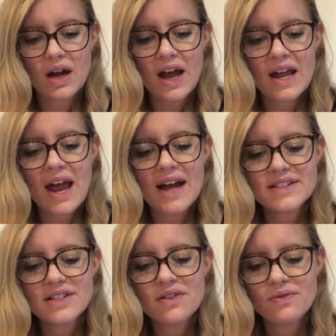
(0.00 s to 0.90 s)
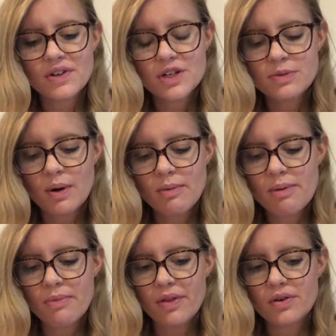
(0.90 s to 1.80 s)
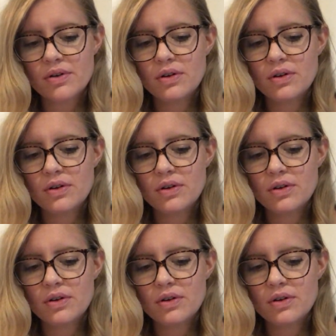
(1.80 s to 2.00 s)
I asked in the village about my mother.